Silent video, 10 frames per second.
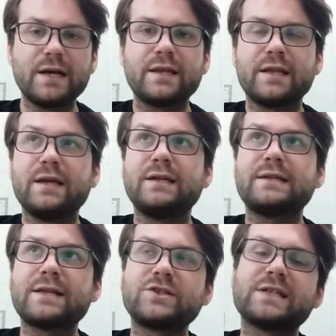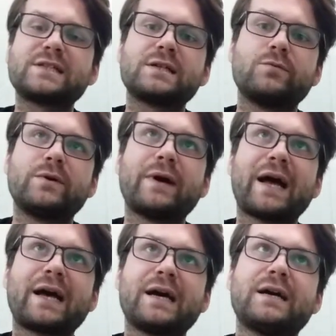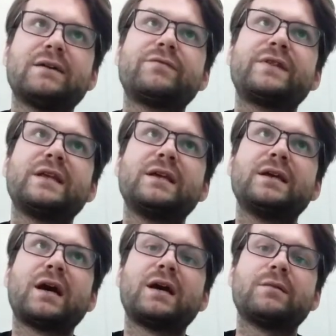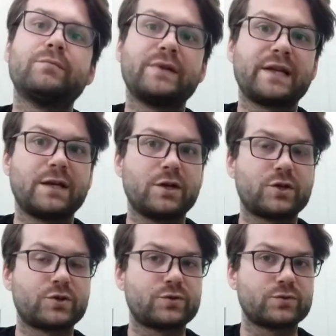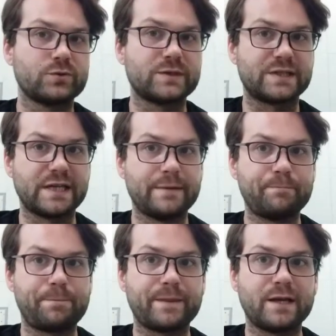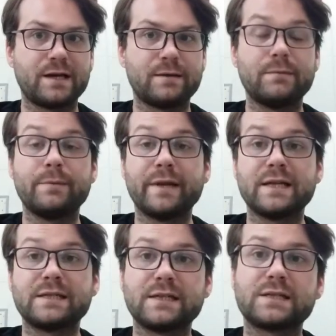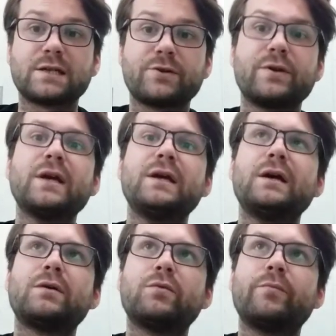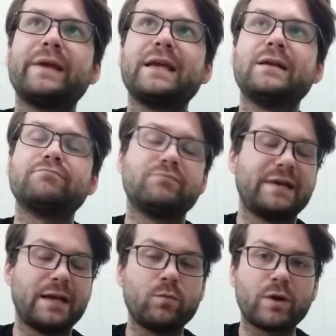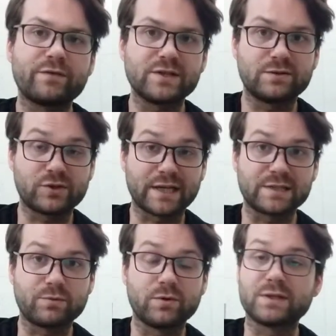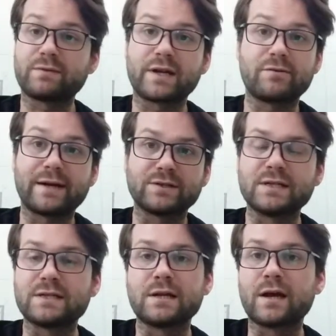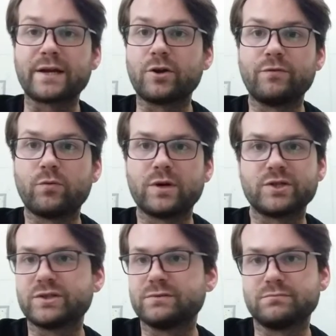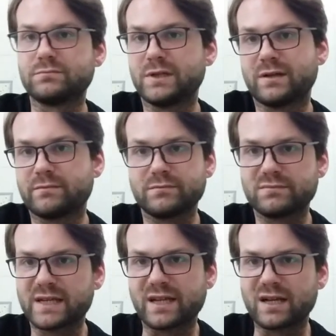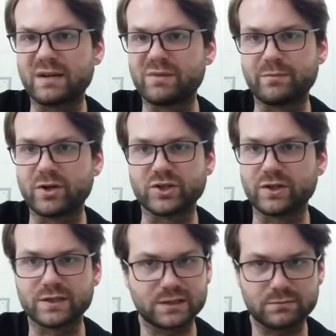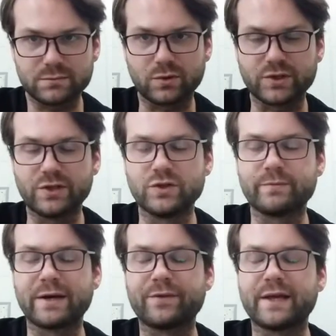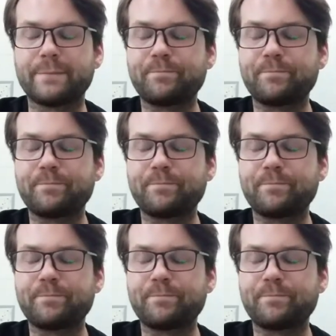The Death Jester will have the Humbling Cruelty ability, so we'll be in one of the transports running around and denying Overwatch and taking a couple of pot shots, not a huge amount there.